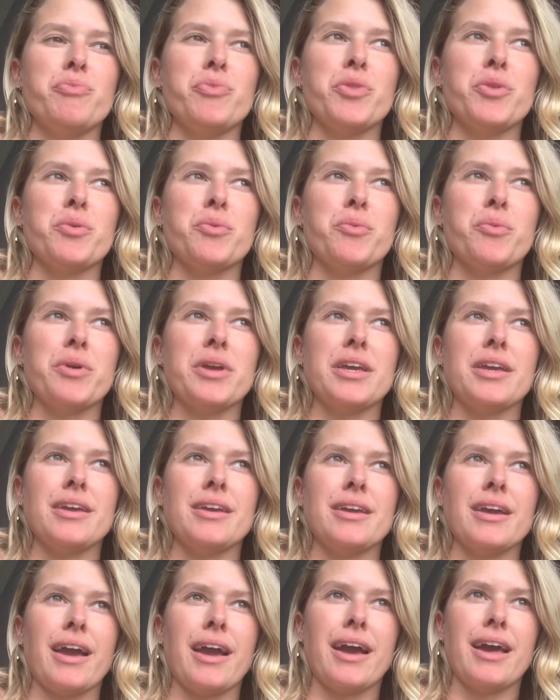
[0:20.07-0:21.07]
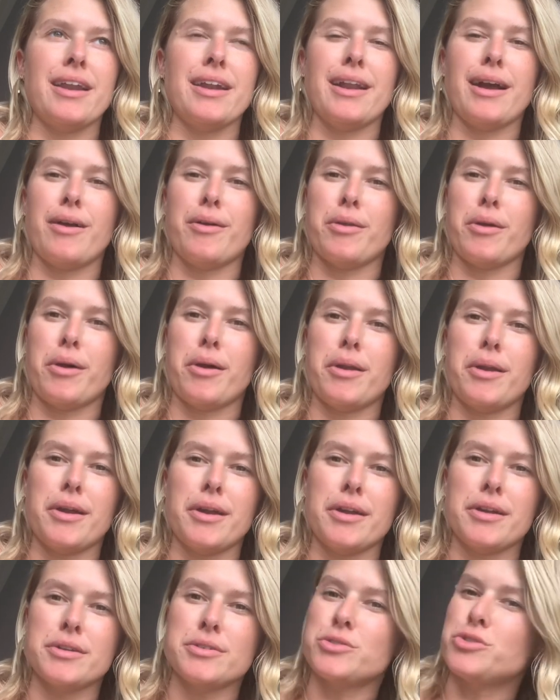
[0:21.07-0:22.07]
we headed out on
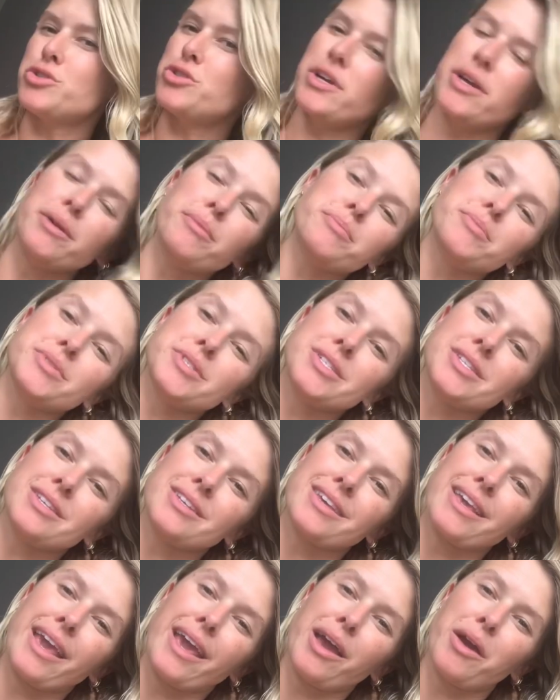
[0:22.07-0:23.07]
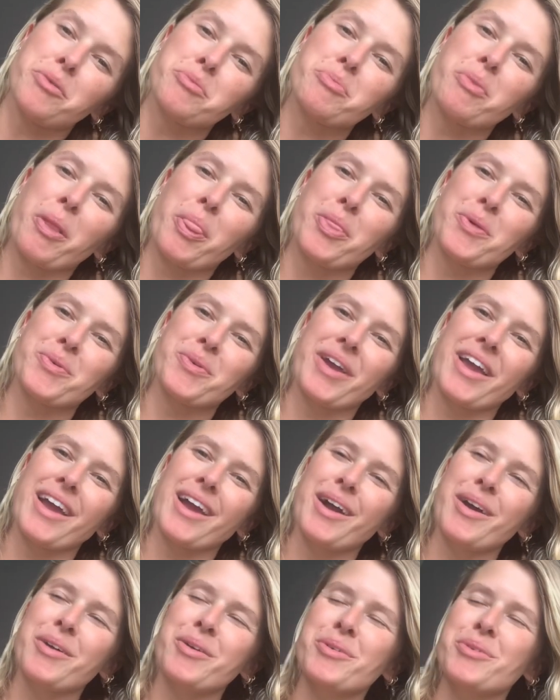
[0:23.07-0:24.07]
our trip to camp on the way
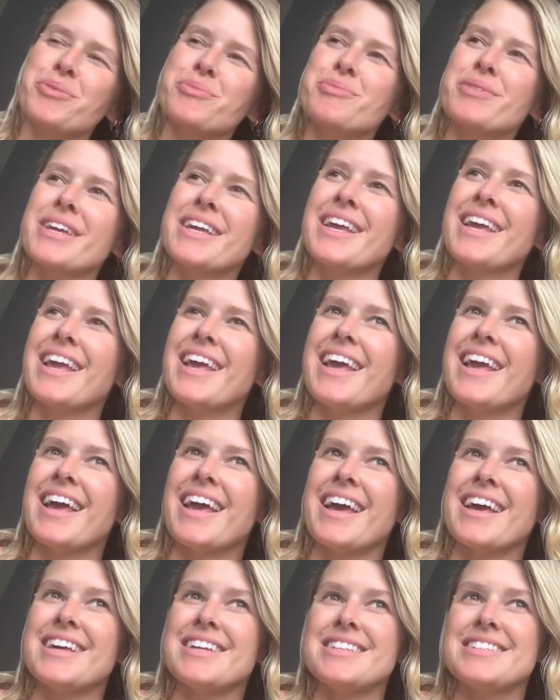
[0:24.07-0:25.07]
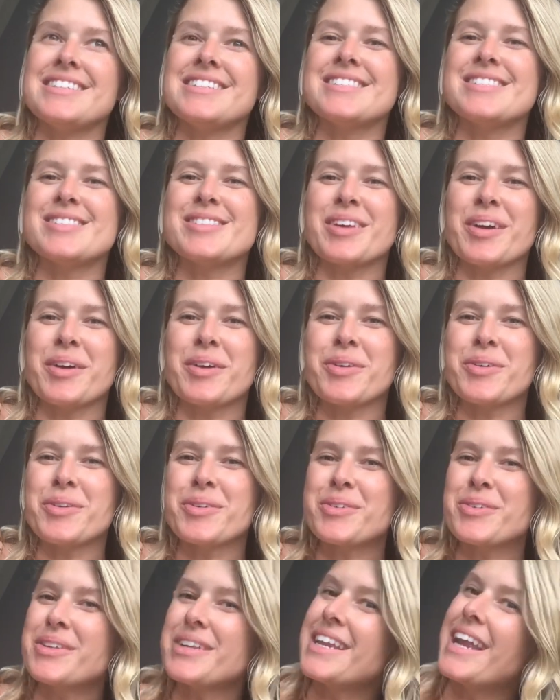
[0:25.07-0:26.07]
home. And
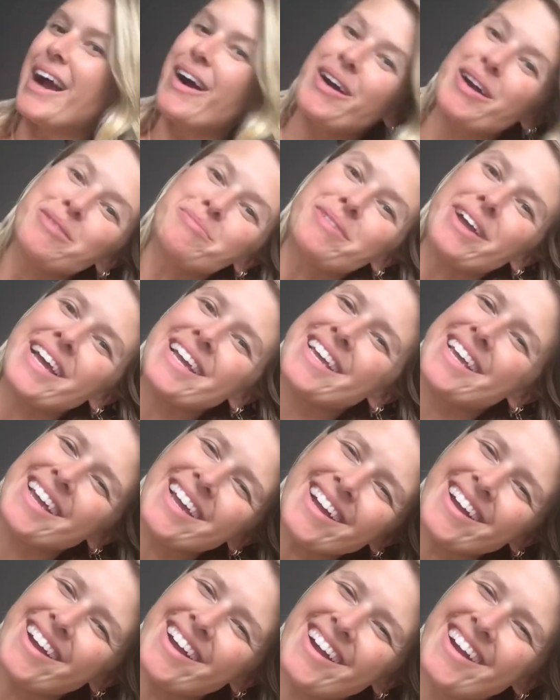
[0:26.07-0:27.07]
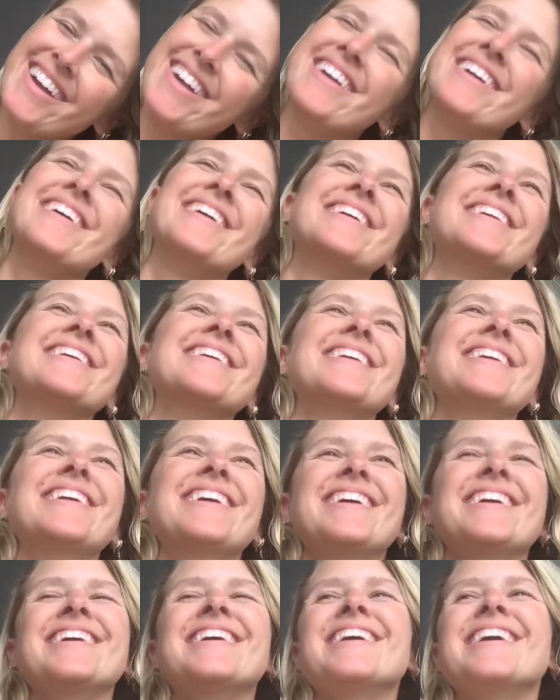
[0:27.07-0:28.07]
so now I'm back here.
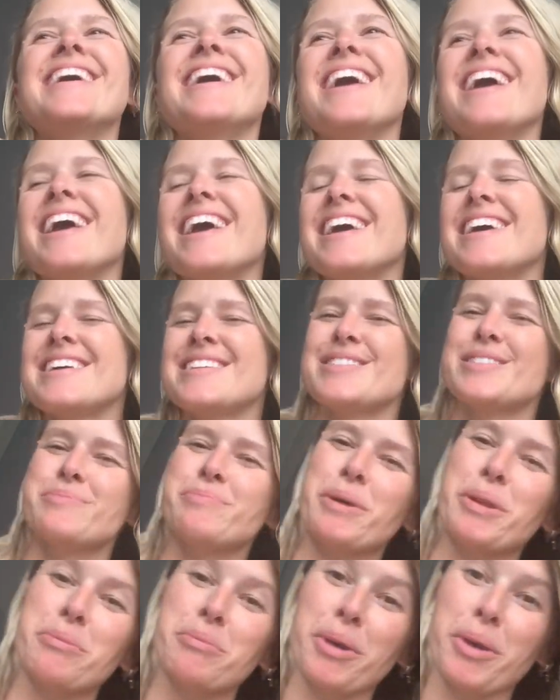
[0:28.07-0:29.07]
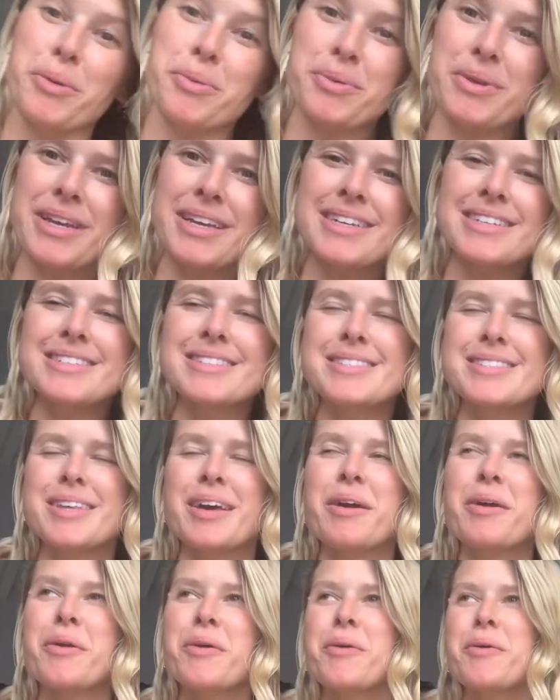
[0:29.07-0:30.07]
It's been about a week.
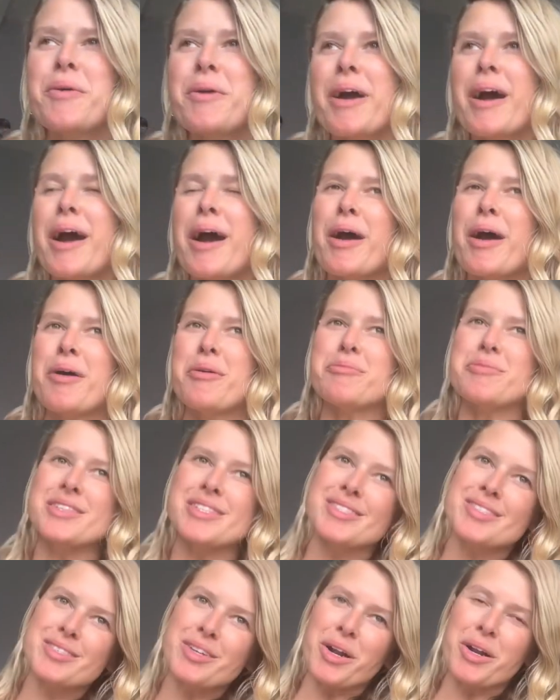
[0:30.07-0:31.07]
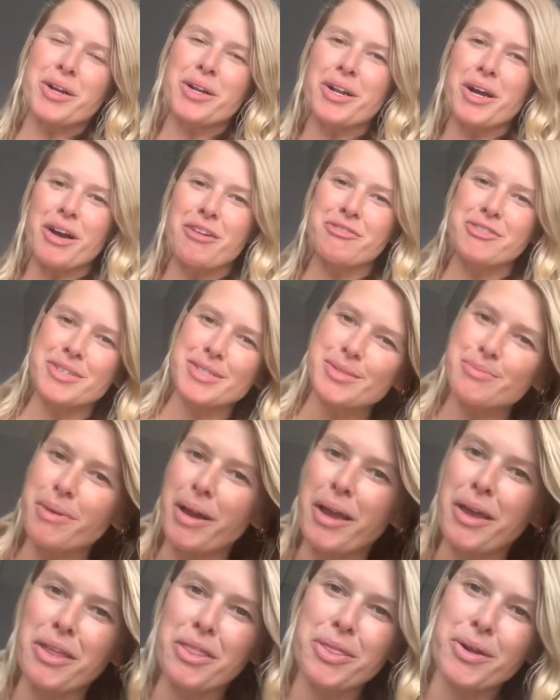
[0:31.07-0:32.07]
So this started off as
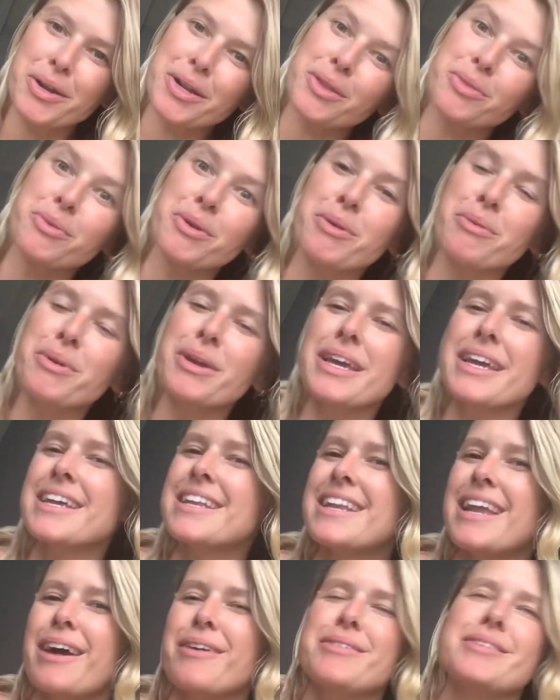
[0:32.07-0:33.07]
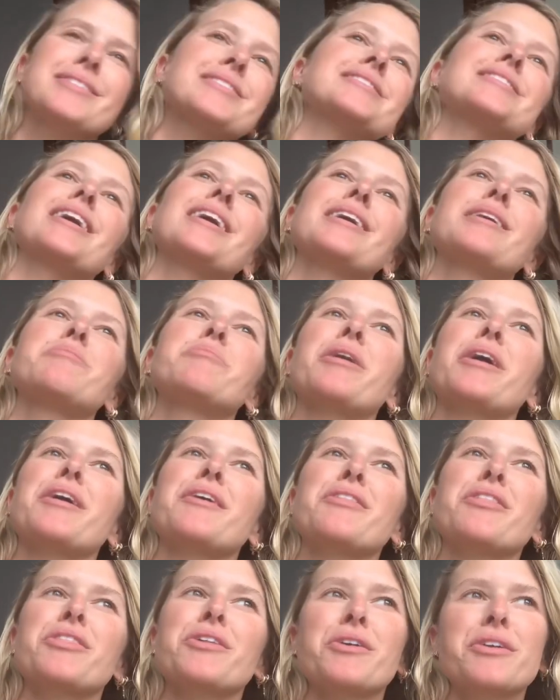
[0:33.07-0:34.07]
my 33 week. Now it's like
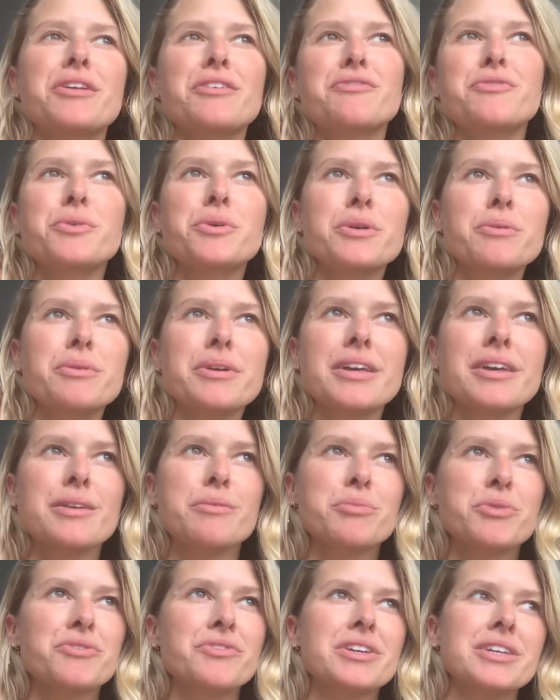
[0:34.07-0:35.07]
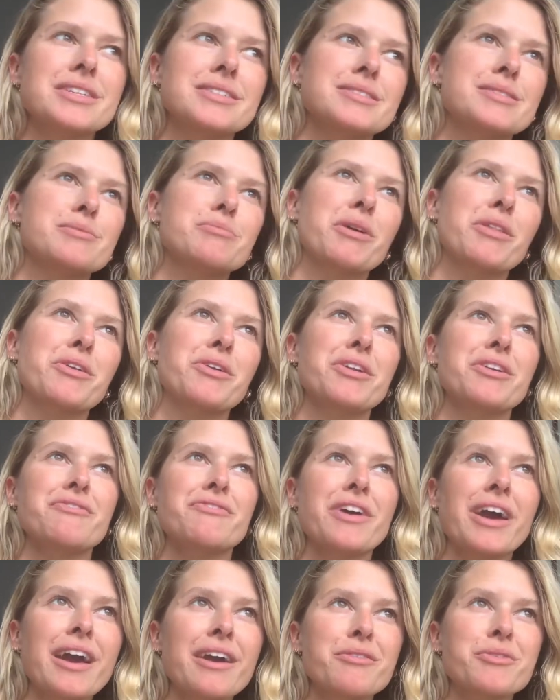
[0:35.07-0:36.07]
my 34 week, moving into my
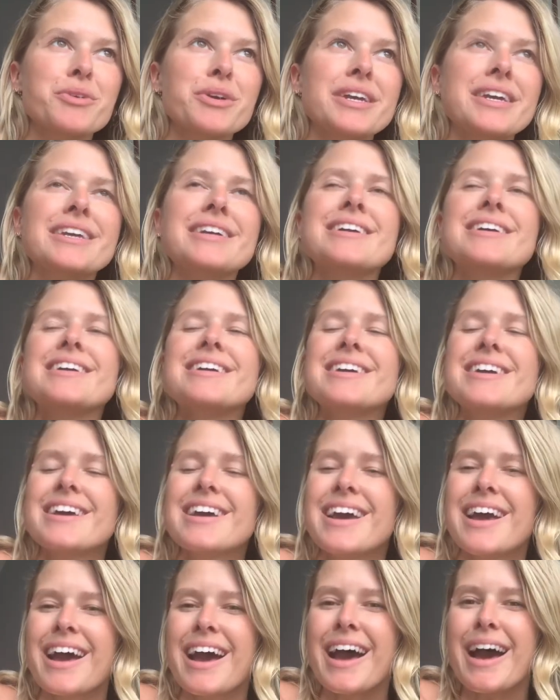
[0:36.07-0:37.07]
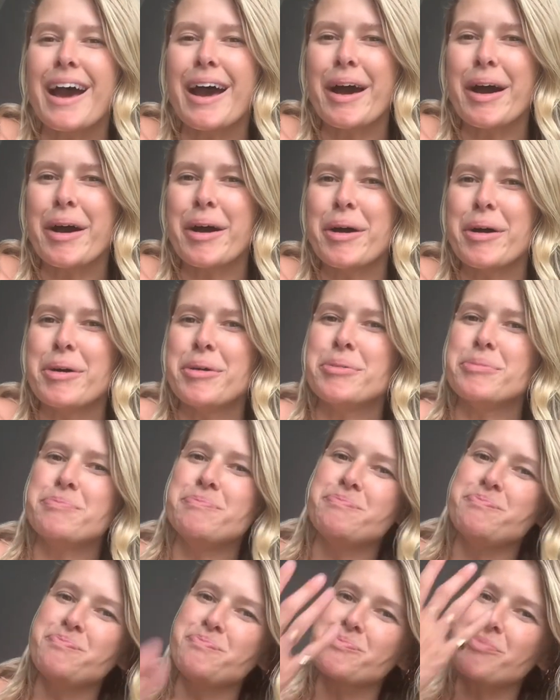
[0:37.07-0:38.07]
35 week.
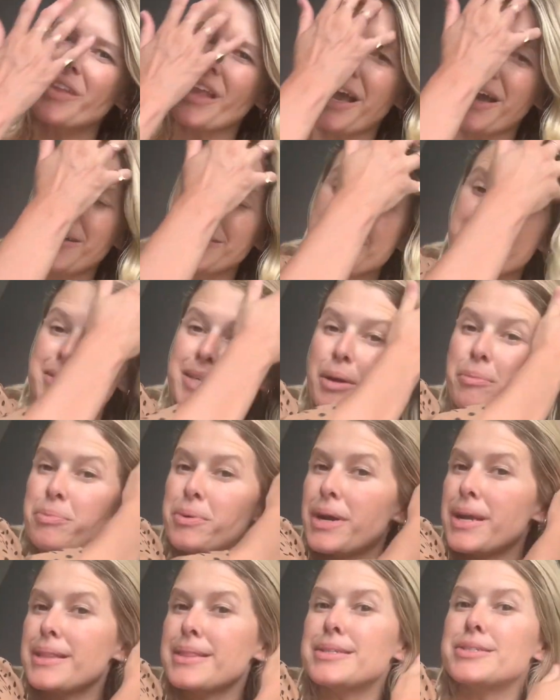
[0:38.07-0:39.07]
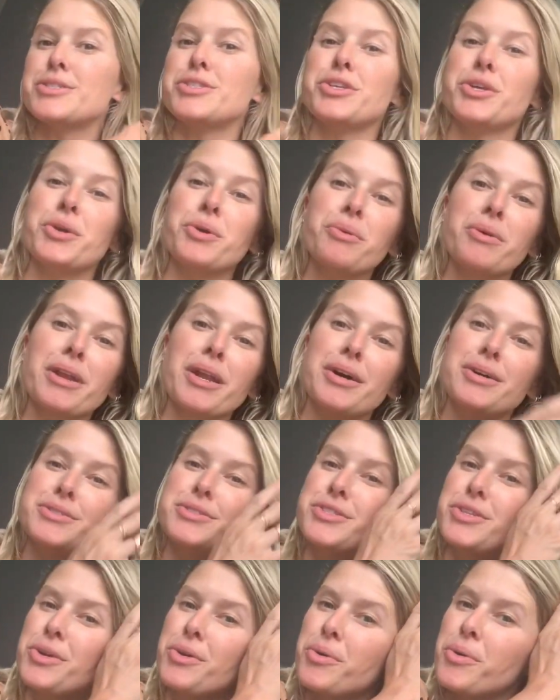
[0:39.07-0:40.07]
I'll separate the two and I'll
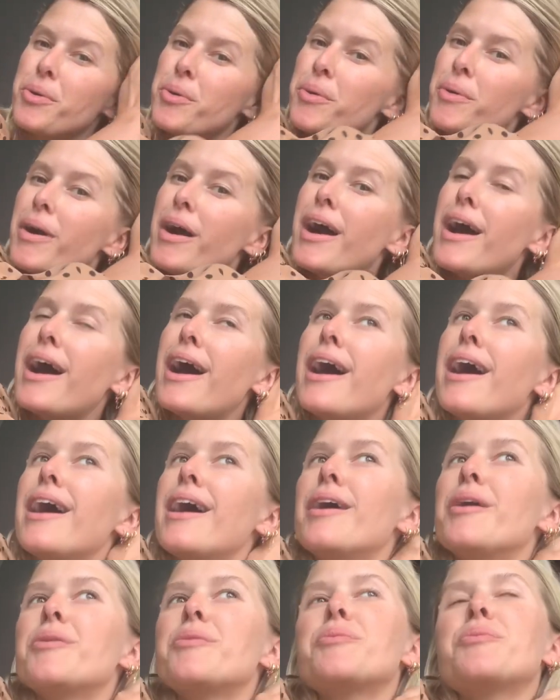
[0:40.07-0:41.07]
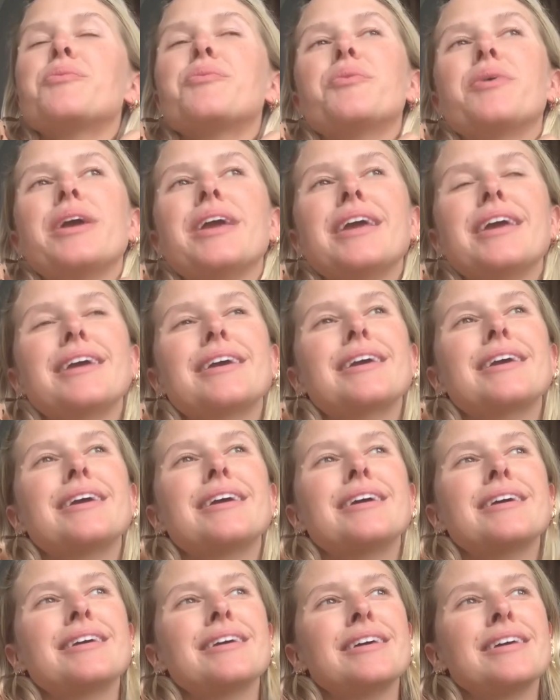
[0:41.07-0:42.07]
do
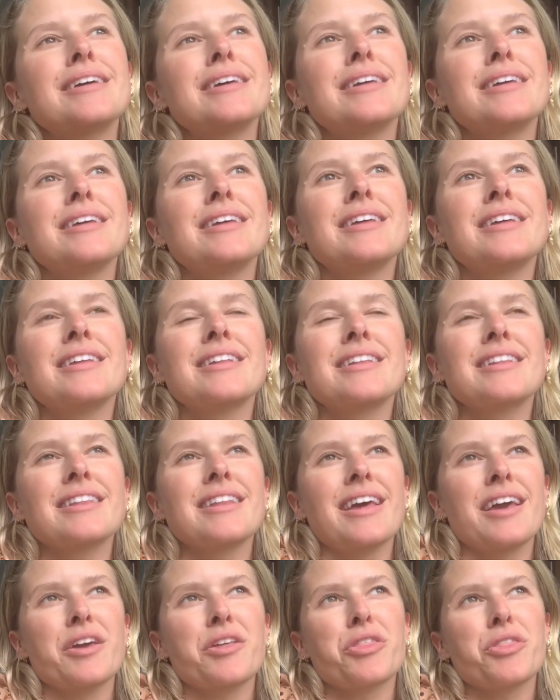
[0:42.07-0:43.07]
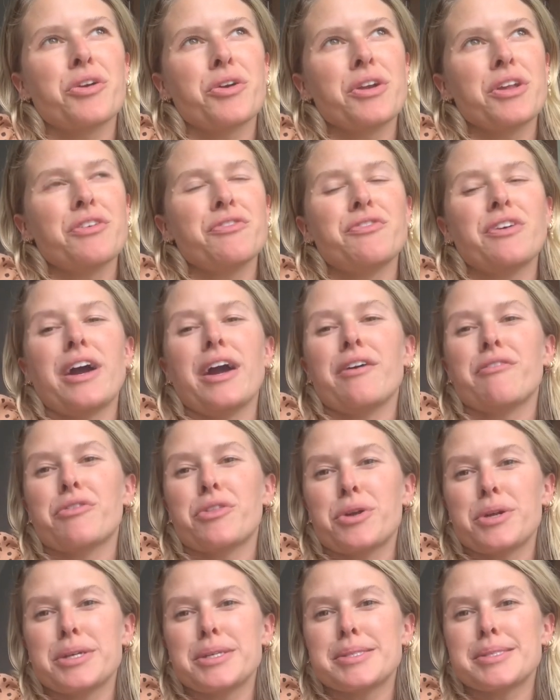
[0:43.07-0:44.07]
week like 35,
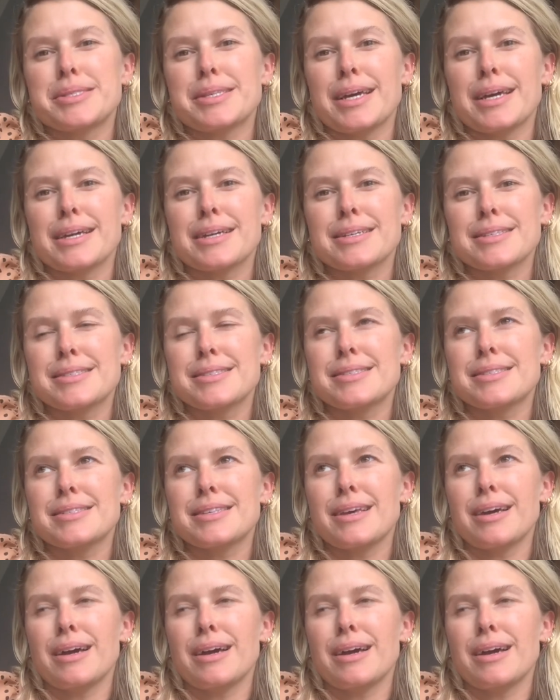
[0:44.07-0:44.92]
36